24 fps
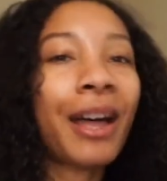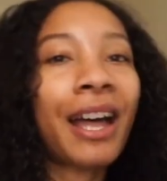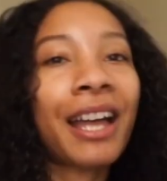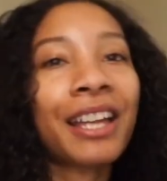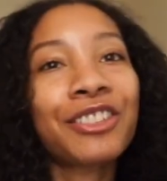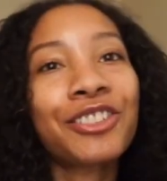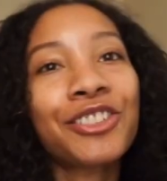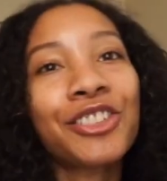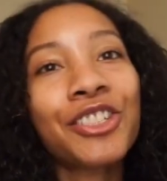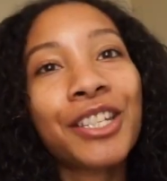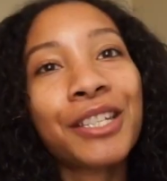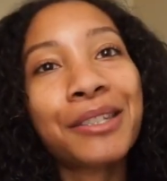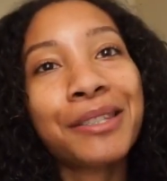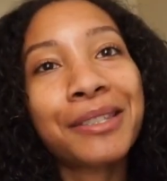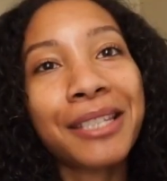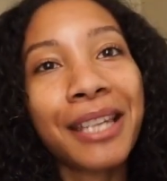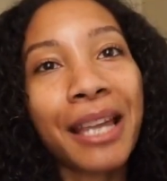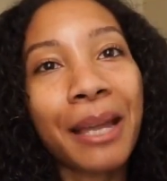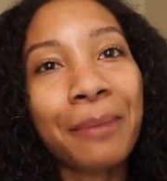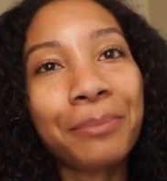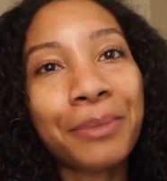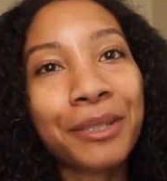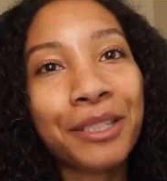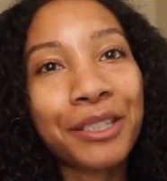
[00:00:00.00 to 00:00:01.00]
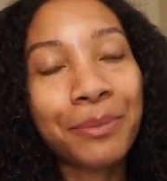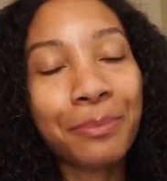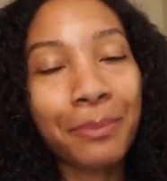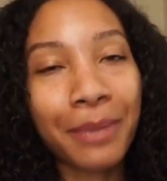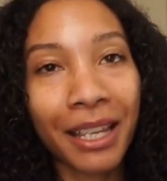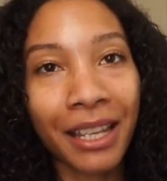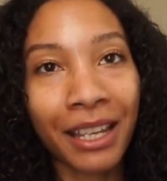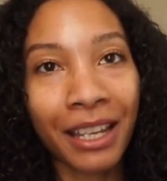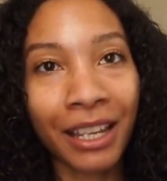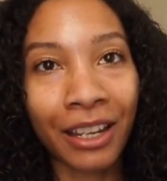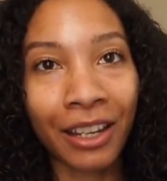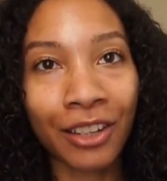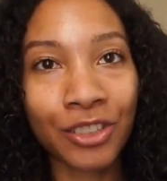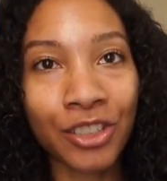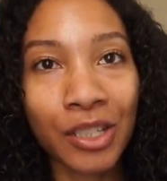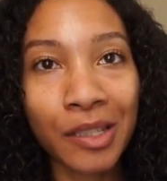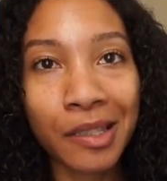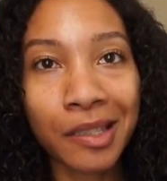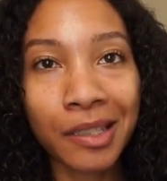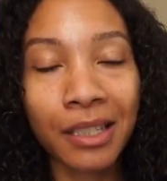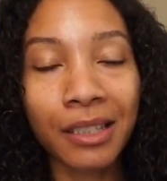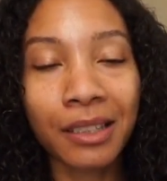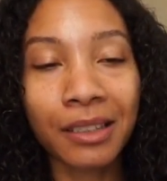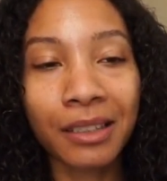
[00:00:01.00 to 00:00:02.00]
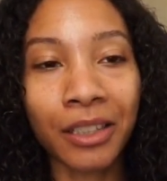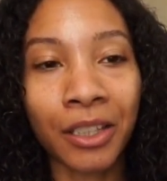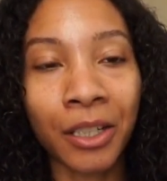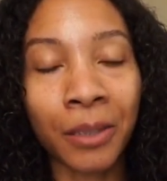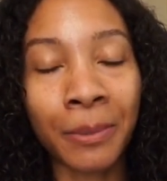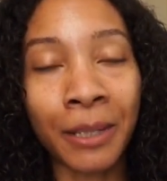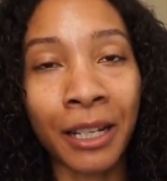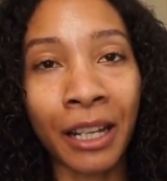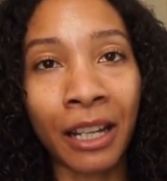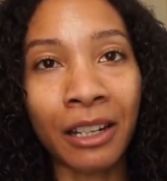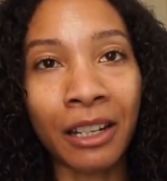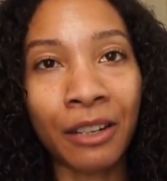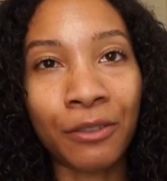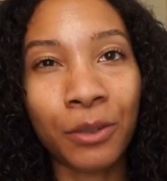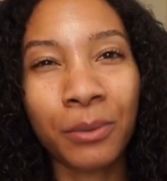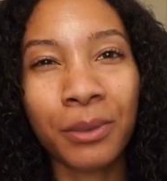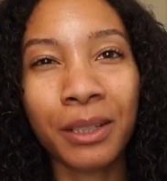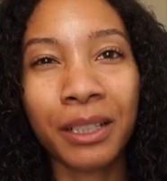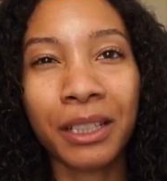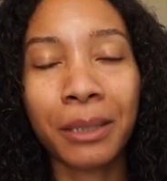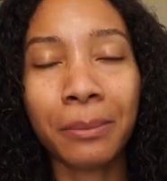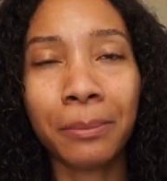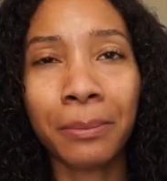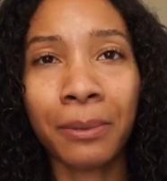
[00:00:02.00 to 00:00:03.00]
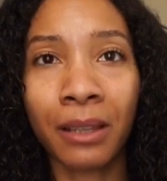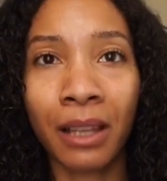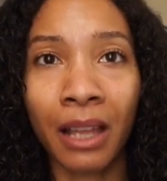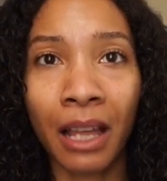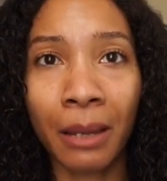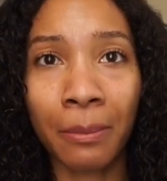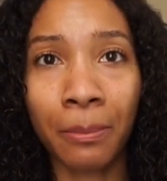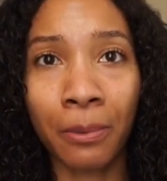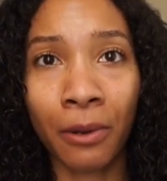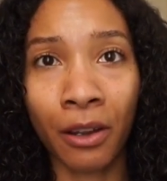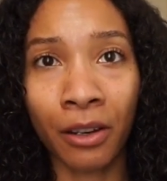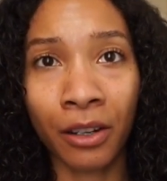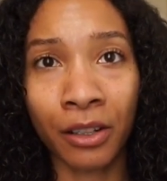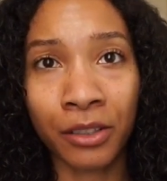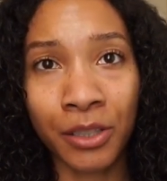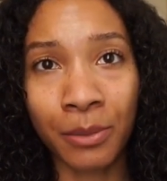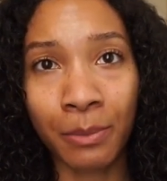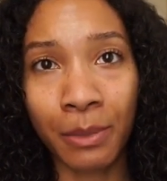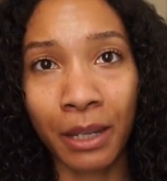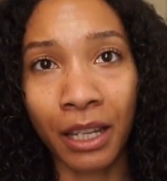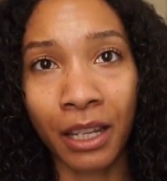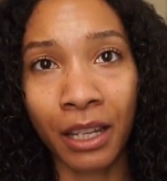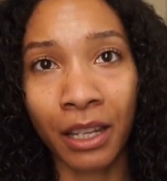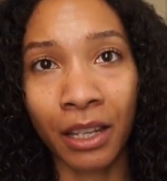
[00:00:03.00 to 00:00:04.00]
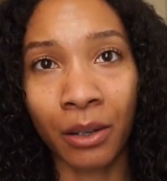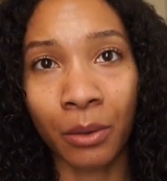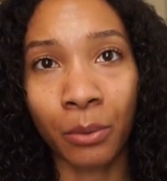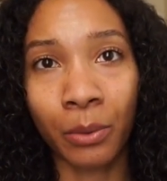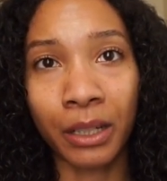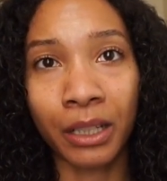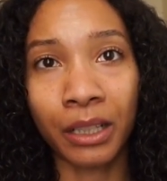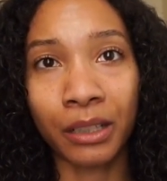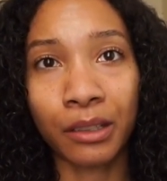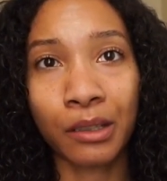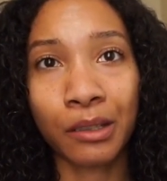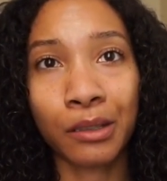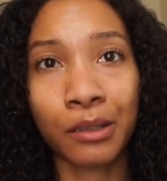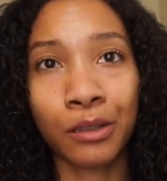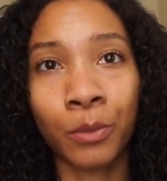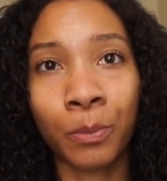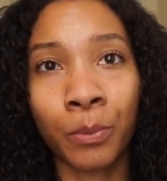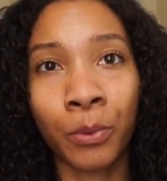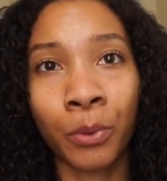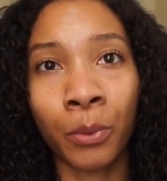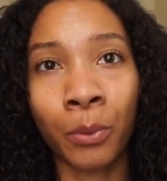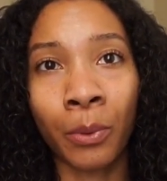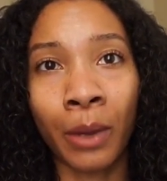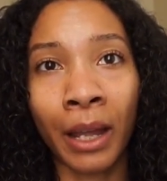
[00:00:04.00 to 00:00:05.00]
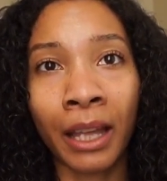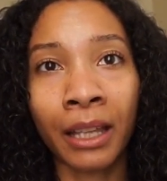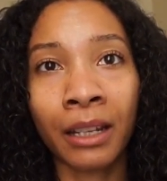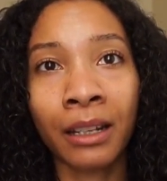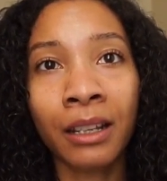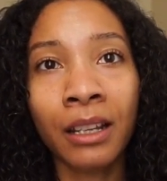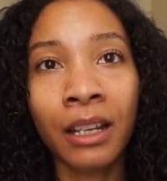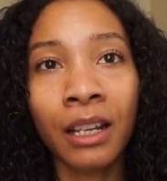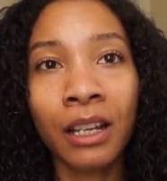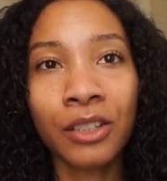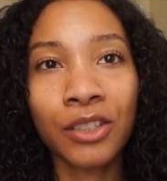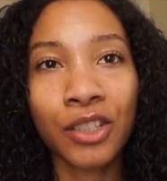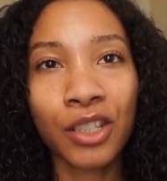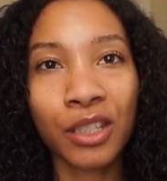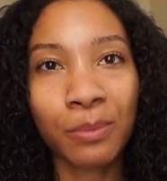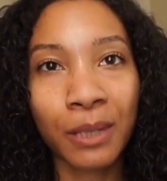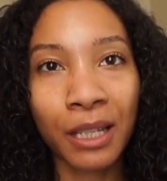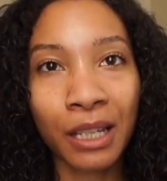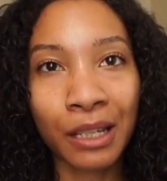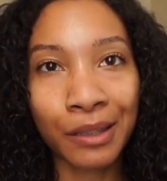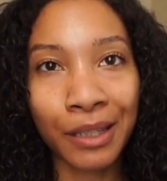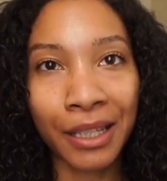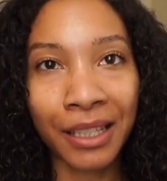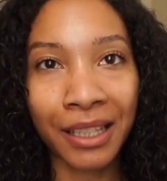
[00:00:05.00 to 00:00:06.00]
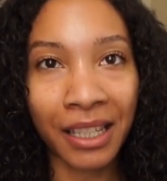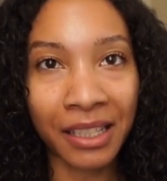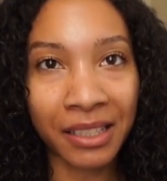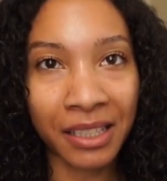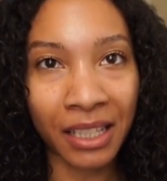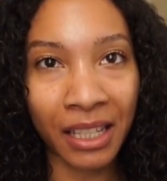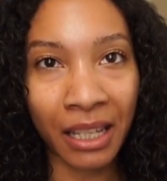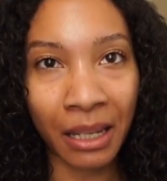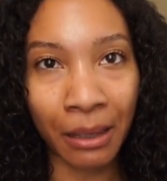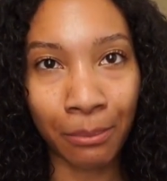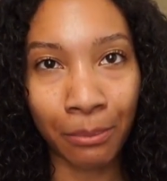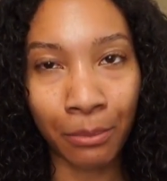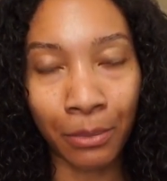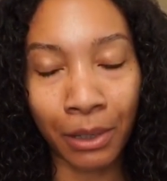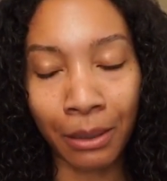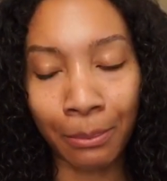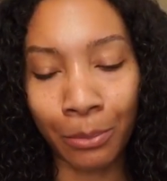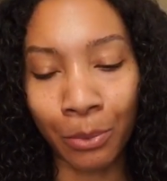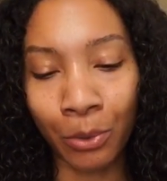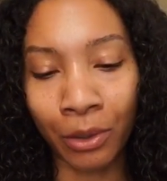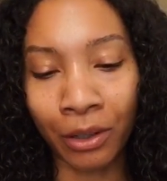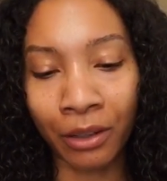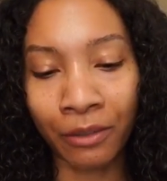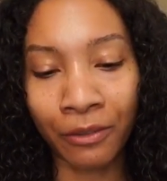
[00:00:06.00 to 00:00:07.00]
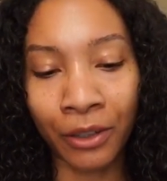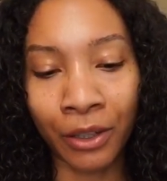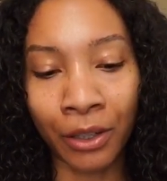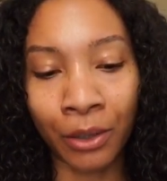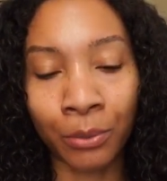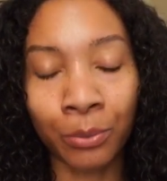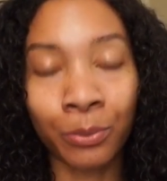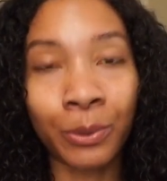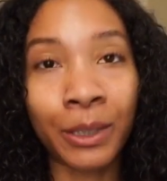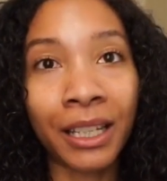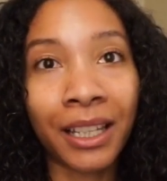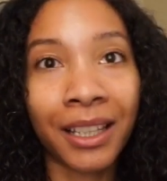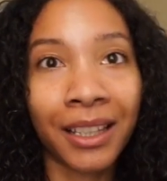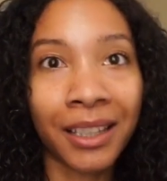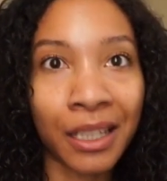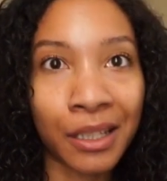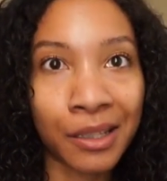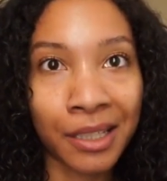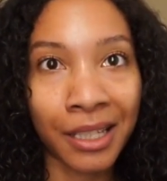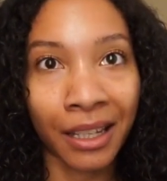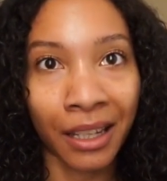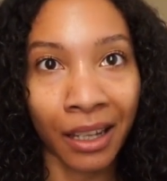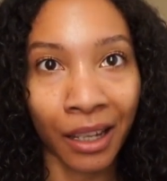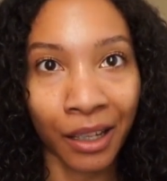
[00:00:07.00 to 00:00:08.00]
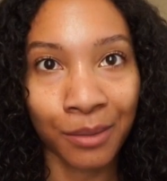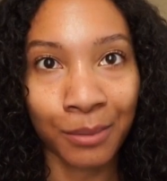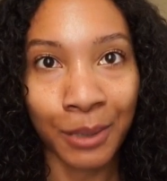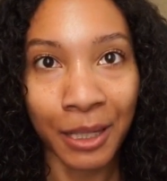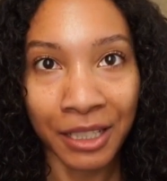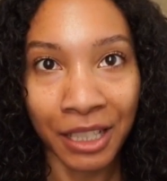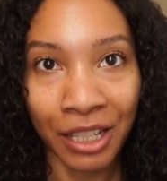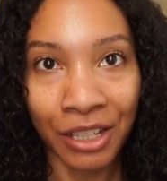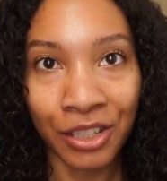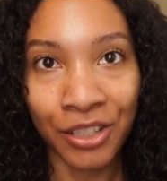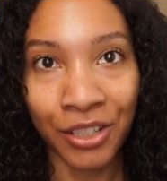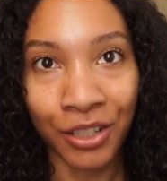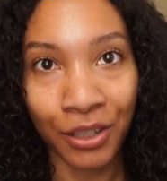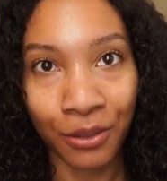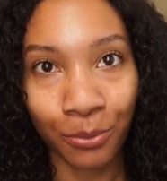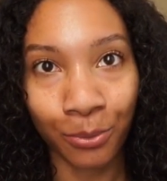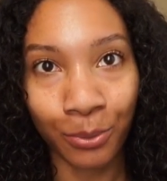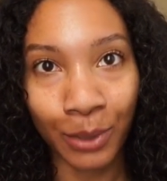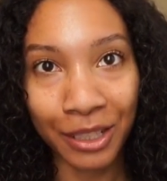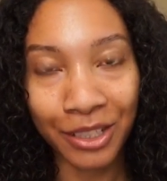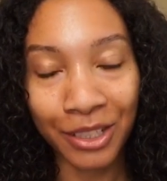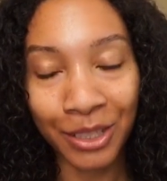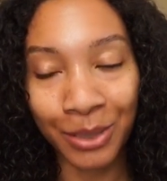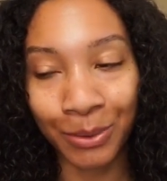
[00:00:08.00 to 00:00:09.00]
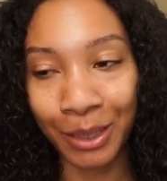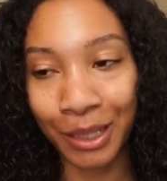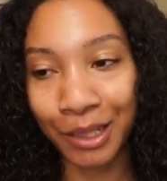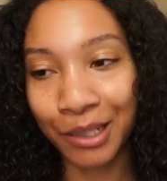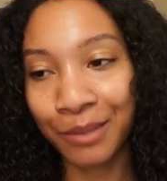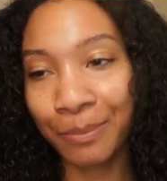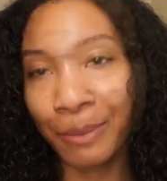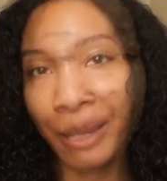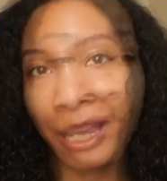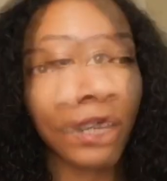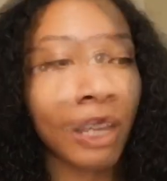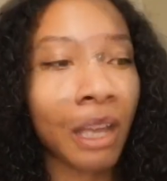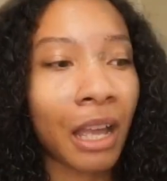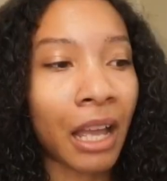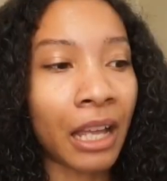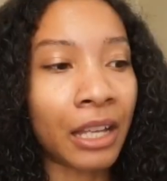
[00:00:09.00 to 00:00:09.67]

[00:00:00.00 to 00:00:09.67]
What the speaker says: I just dampened my hair just a little bit. I never really apply product to my hair when it's super wet, just because I like to get more of a realistic expectation of what to expect.